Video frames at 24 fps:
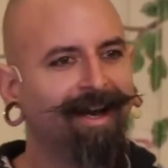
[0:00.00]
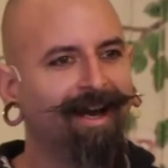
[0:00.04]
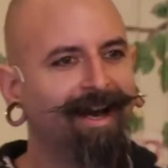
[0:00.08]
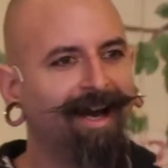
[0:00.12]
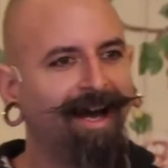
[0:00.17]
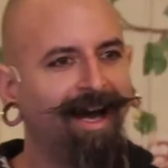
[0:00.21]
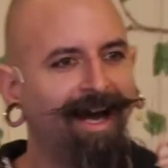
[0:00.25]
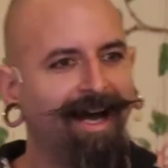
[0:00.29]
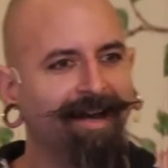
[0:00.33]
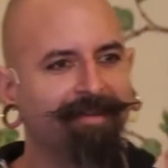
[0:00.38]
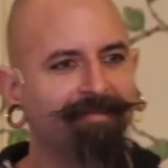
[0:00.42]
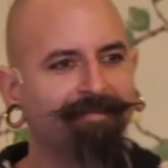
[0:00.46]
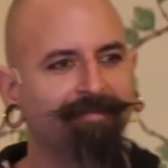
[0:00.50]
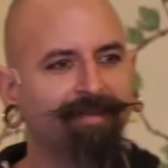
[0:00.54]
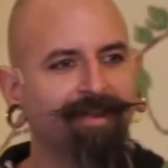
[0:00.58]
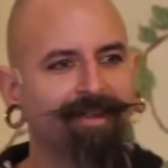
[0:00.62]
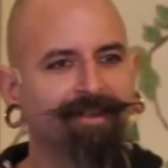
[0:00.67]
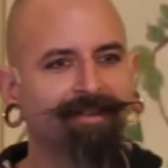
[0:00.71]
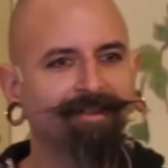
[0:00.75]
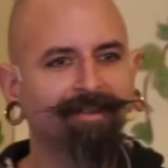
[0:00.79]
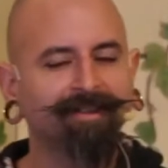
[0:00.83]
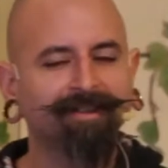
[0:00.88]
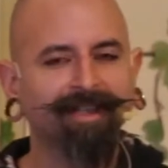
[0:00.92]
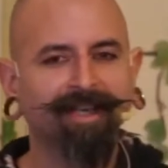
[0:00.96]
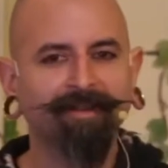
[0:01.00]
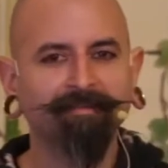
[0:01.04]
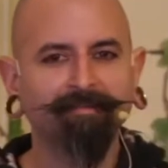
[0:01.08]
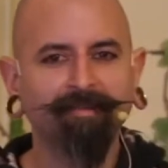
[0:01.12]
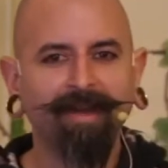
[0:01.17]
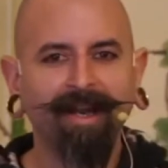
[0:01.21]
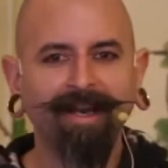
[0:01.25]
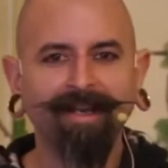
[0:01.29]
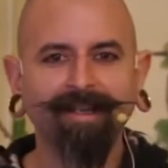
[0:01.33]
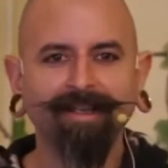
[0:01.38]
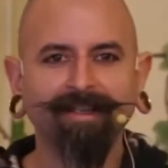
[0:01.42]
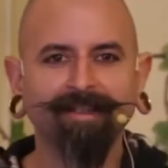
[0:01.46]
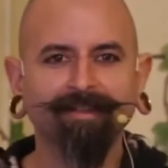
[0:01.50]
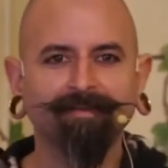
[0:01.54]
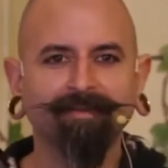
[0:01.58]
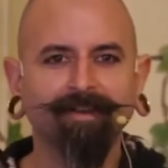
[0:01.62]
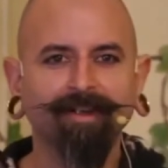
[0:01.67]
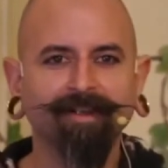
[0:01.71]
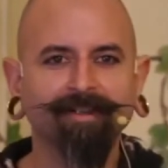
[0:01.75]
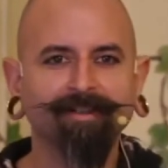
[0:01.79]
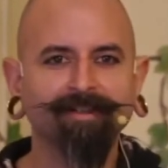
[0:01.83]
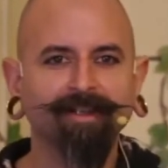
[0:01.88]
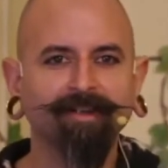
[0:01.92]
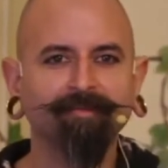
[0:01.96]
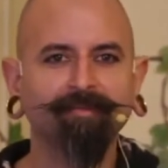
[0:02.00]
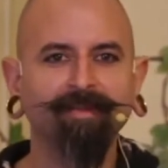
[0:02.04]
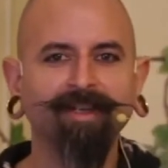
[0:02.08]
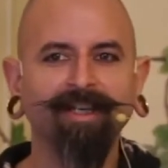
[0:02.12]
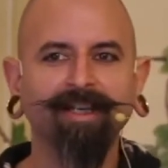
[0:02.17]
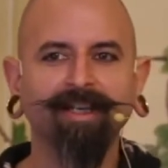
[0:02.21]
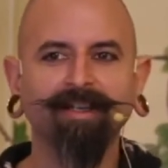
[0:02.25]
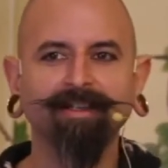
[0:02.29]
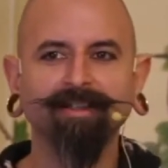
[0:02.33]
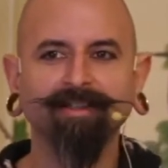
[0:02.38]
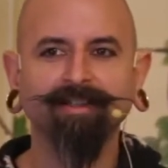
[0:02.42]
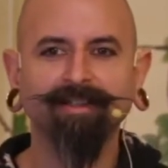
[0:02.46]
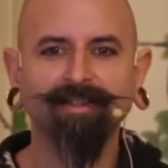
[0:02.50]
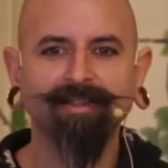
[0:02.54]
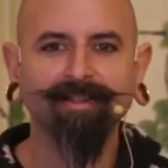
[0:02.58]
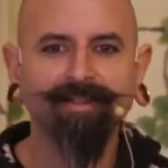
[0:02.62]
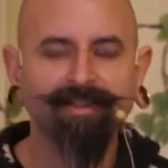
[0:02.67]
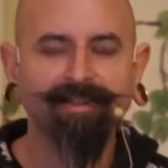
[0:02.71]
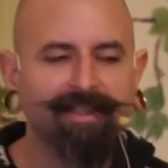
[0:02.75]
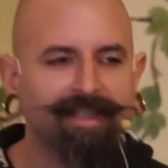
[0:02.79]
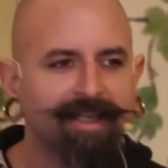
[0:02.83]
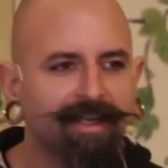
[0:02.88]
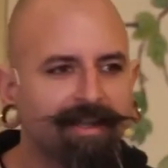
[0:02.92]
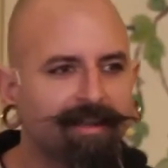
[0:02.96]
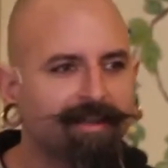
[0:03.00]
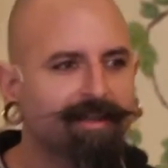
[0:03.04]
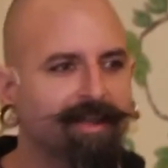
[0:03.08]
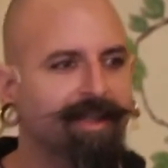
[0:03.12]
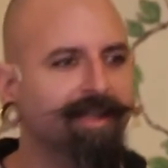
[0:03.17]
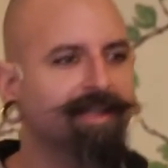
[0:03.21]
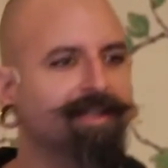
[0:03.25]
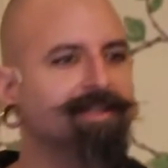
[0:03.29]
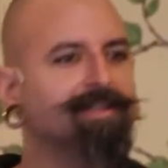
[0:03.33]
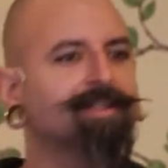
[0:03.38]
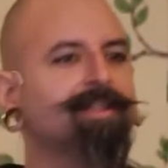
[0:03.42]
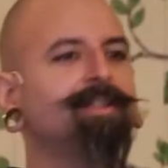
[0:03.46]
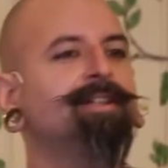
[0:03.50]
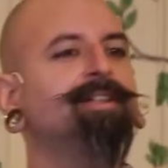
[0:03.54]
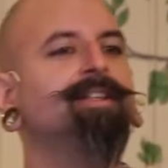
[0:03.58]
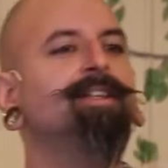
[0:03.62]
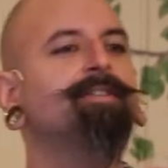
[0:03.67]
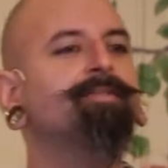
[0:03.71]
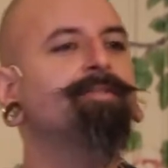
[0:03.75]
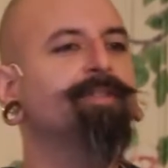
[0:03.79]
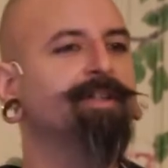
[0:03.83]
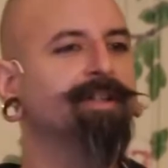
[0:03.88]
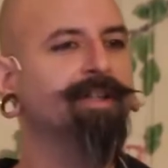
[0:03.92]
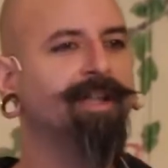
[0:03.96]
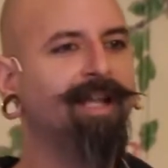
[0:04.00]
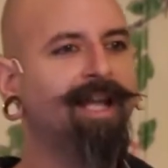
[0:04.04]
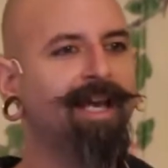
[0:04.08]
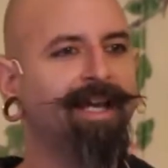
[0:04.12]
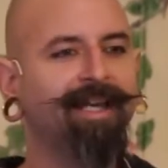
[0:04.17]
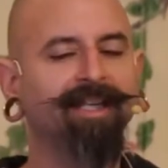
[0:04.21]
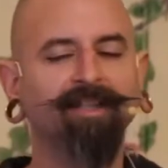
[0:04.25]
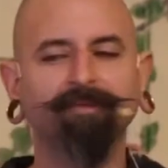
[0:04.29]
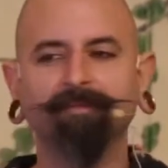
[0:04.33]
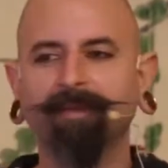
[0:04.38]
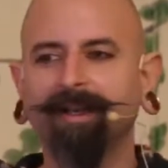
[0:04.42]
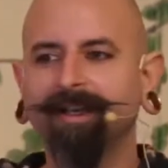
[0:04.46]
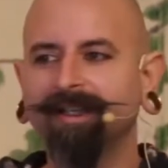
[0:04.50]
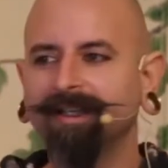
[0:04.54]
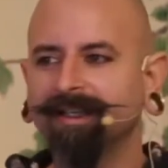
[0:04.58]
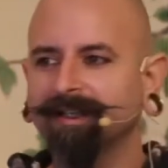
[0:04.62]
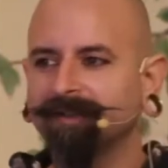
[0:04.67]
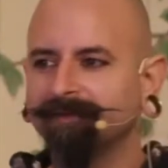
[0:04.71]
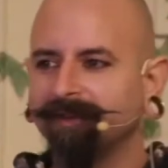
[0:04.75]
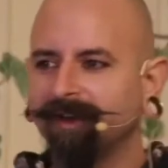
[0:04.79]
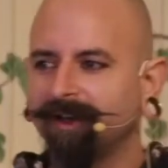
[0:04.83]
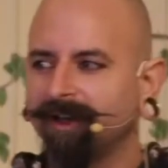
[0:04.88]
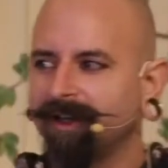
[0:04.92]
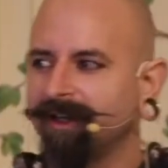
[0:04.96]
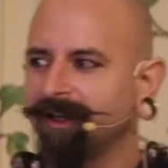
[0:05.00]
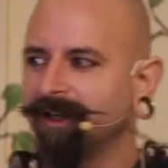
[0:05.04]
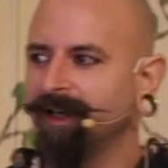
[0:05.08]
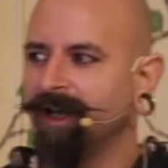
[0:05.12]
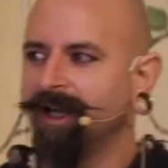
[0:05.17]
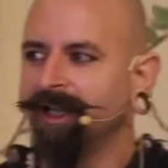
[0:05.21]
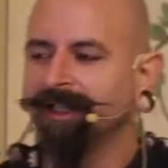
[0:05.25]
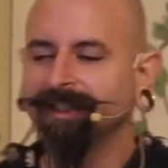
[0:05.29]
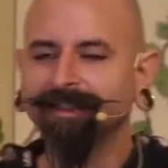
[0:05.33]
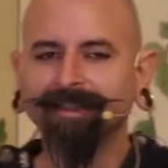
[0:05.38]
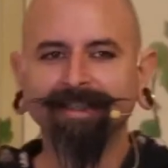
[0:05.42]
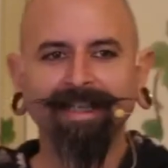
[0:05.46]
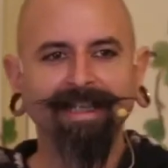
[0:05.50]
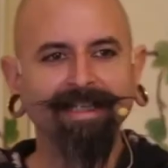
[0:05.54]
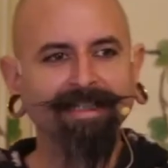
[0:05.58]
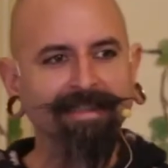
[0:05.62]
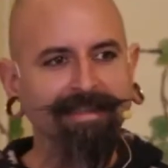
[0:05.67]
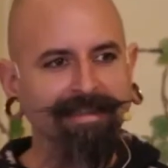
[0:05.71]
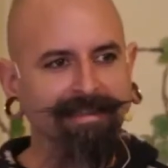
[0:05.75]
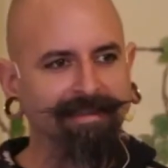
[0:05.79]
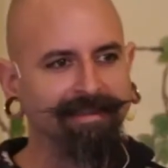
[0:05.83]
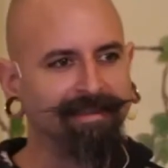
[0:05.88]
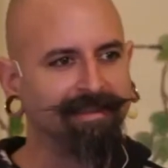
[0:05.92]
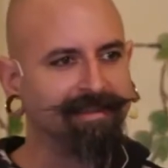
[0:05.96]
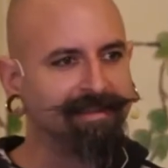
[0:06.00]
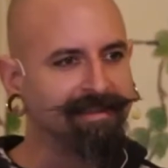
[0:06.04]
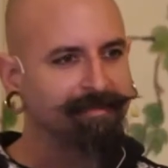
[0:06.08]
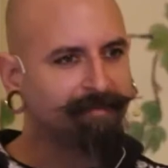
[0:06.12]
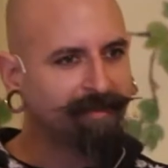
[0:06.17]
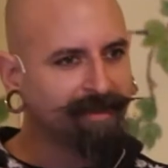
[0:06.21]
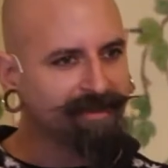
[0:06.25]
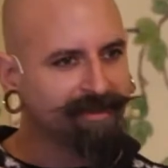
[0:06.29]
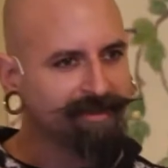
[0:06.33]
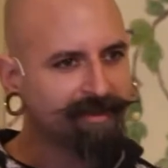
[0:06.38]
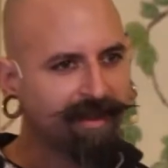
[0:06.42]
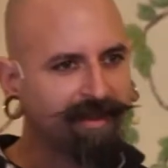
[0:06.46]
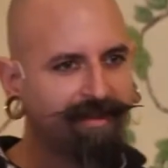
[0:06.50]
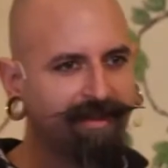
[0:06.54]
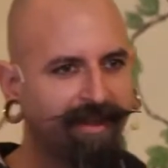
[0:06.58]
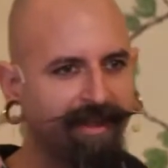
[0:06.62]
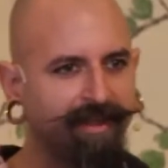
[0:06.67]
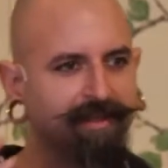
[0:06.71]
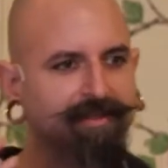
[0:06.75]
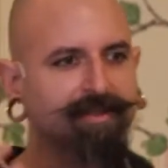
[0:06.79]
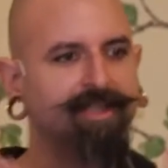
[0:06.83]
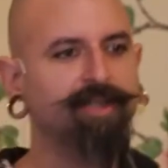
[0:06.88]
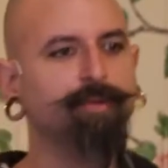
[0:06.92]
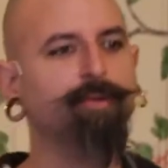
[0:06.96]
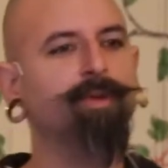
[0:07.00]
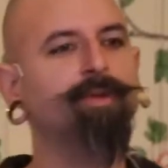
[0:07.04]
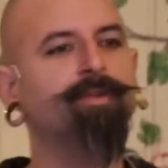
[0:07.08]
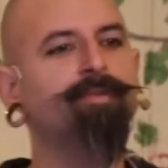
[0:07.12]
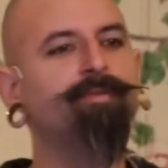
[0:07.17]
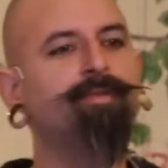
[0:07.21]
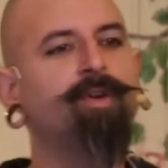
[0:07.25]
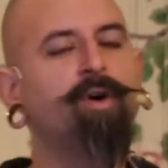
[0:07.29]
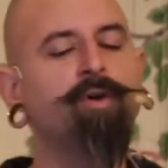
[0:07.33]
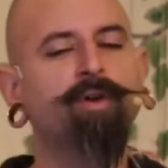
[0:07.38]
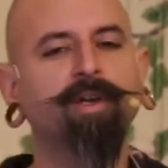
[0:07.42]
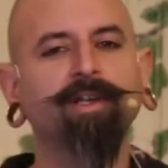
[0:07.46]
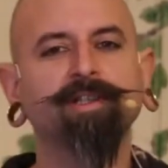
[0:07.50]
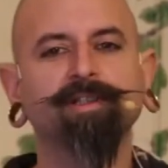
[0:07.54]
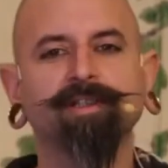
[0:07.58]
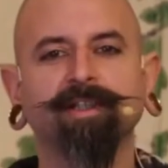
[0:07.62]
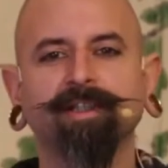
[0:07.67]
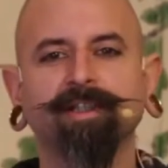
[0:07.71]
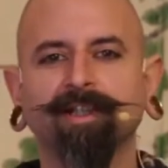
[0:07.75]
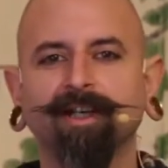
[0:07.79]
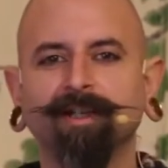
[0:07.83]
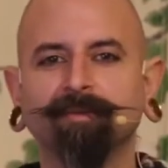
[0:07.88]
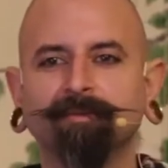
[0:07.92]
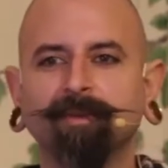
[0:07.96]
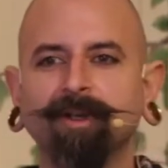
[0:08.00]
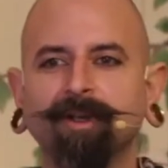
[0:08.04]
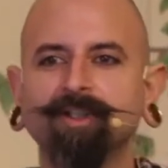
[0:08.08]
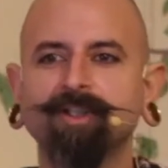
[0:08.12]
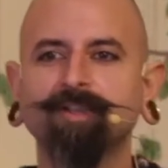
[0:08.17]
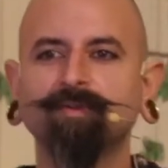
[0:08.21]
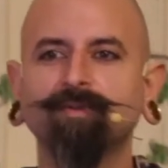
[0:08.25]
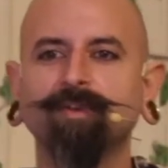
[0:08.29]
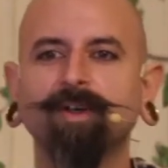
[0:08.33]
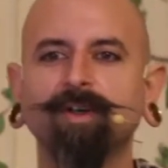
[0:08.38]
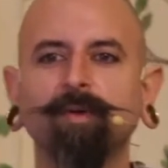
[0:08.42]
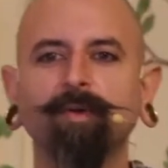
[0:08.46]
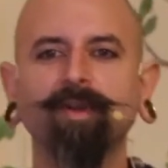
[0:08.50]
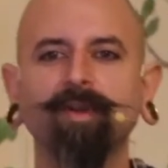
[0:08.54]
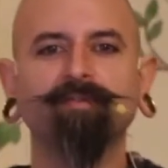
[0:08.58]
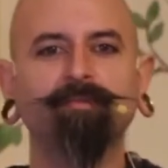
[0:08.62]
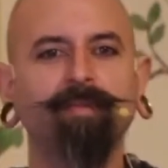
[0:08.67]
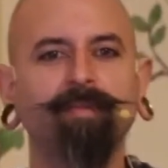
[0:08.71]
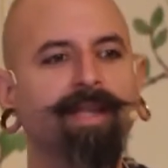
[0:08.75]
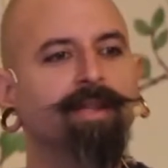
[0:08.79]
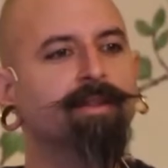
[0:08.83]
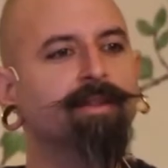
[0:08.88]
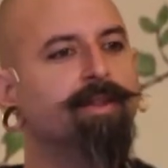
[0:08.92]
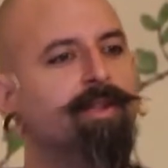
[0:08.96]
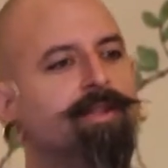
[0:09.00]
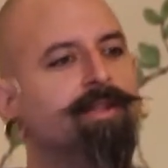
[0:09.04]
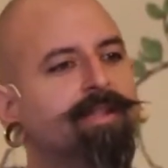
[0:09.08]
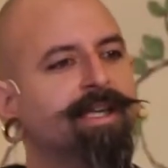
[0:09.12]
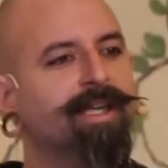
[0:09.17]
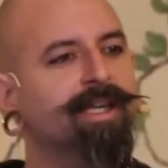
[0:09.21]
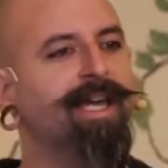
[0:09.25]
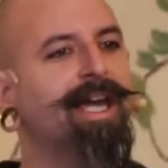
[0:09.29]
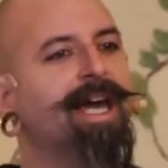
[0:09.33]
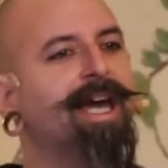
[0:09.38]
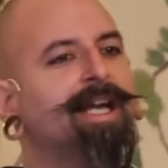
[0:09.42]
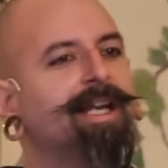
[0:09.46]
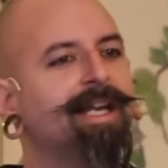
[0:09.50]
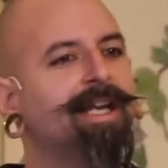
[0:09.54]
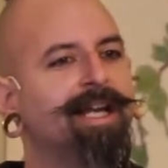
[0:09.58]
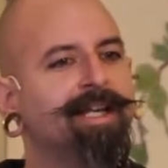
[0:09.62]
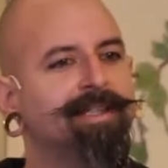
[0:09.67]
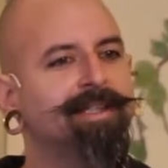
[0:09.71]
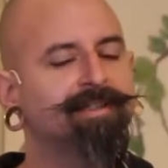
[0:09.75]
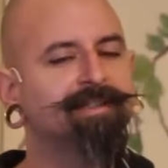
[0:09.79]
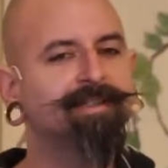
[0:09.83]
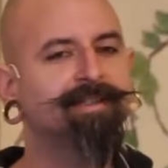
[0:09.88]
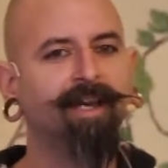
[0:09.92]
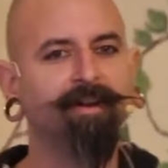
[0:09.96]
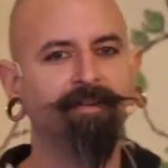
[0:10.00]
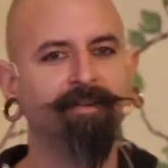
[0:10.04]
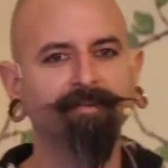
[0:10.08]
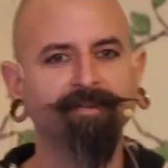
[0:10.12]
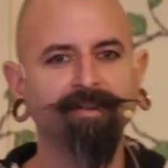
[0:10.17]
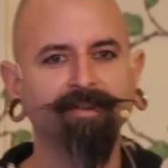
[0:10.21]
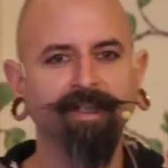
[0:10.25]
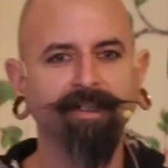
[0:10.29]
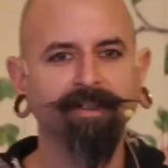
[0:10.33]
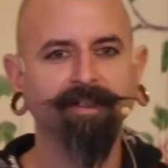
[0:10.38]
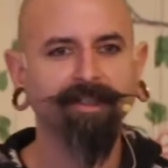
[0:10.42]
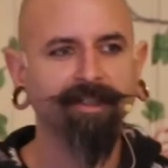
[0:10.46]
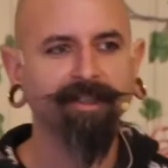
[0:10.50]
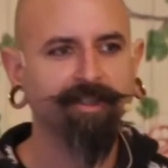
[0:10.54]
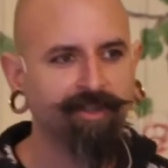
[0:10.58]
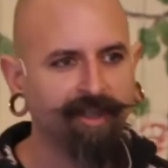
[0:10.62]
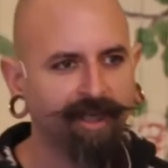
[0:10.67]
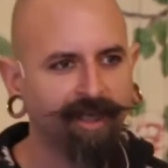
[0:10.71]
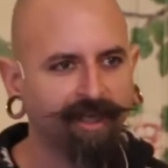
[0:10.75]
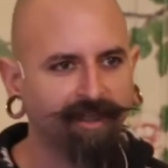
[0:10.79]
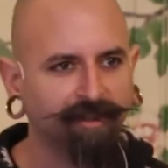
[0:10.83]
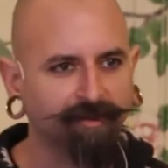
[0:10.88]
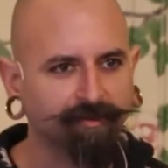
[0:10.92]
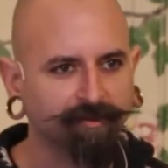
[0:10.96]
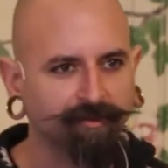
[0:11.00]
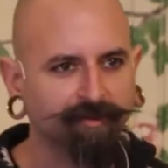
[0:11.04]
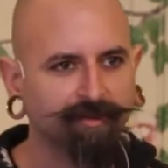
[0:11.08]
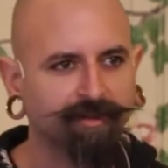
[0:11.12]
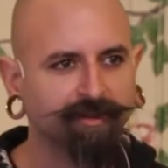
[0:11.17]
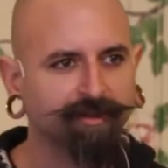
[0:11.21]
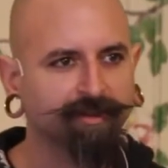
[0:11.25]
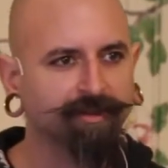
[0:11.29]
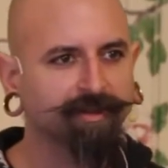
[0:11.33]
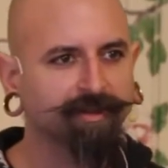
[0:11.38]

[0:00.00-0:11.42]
I feel that many of us have begun to see things in a different light. Many of our lenses, much of the things that we're focusing on, much of what we've been looking at has definitely changed.